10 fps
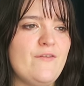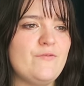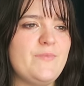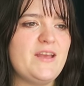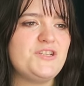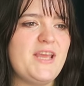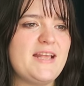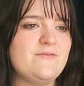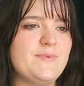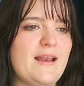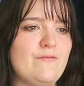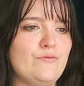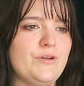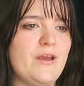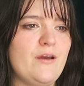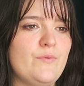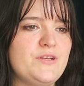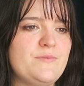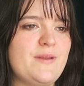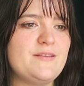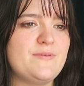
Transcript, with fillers: From there, she heads from California, where she plays